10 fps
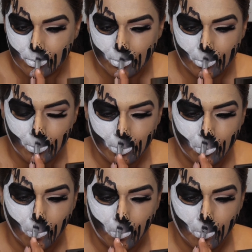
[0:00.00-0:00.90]
which
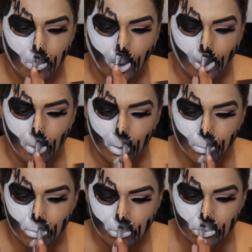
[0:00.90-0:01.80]
is the
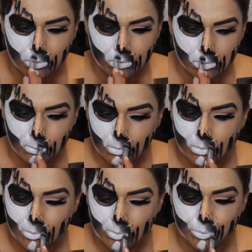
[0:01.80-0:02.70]
teeth. And